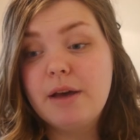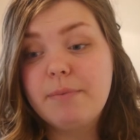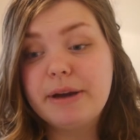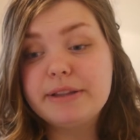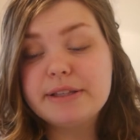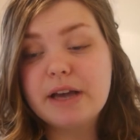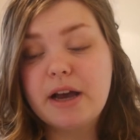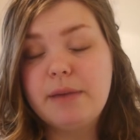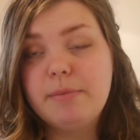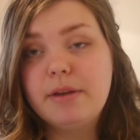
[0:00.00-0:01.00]
by the
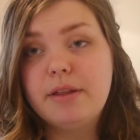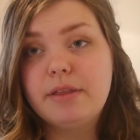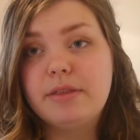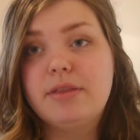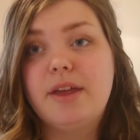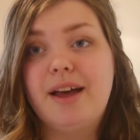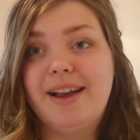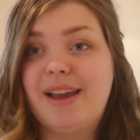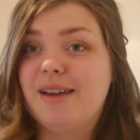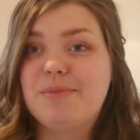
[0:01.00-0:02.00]
time that
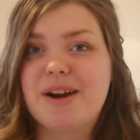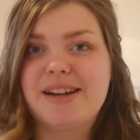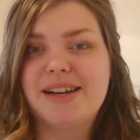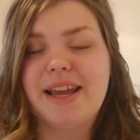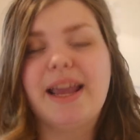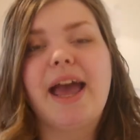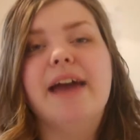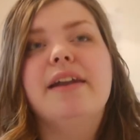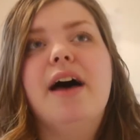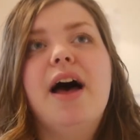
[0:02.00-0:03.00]
I get pregnant
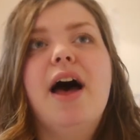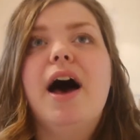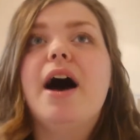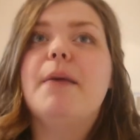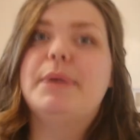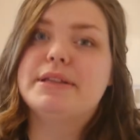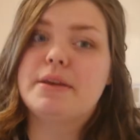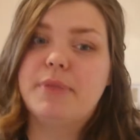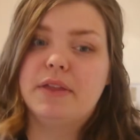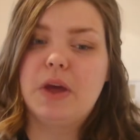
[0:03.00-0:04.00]
again, it's
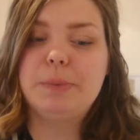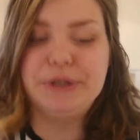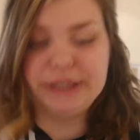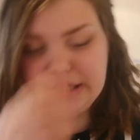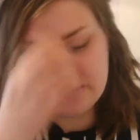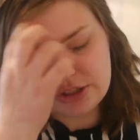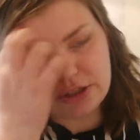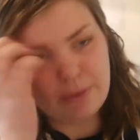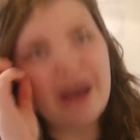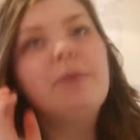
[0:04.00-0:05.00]
something that I'm going to need to
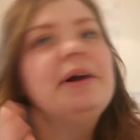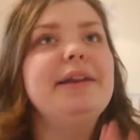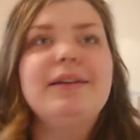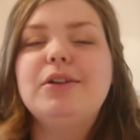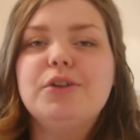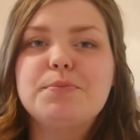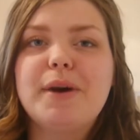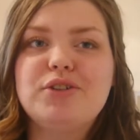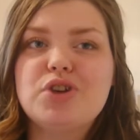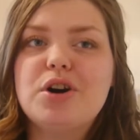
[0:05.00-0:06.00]
do. How I didn't lose
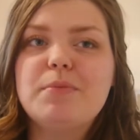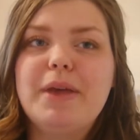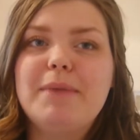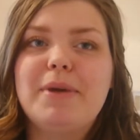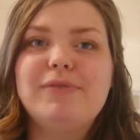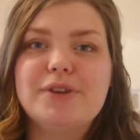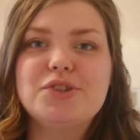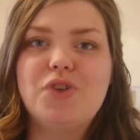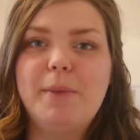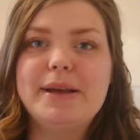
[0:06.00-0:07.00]
my job in my
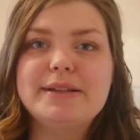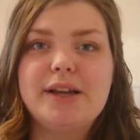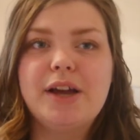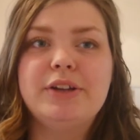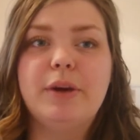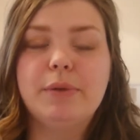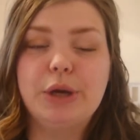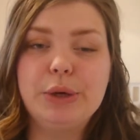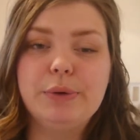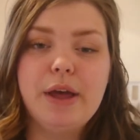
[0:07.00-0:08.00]
first trimester, I don't
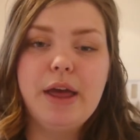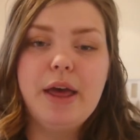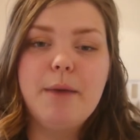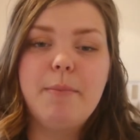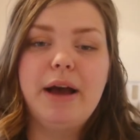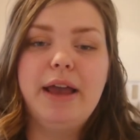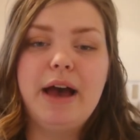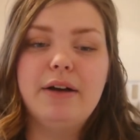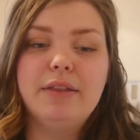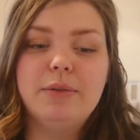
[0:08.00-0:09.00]
know. My
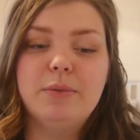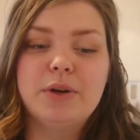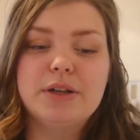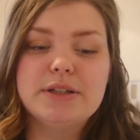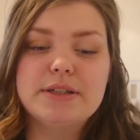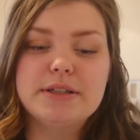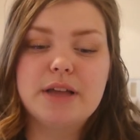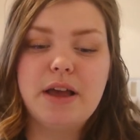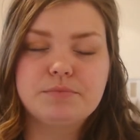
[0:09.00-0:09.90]
health was,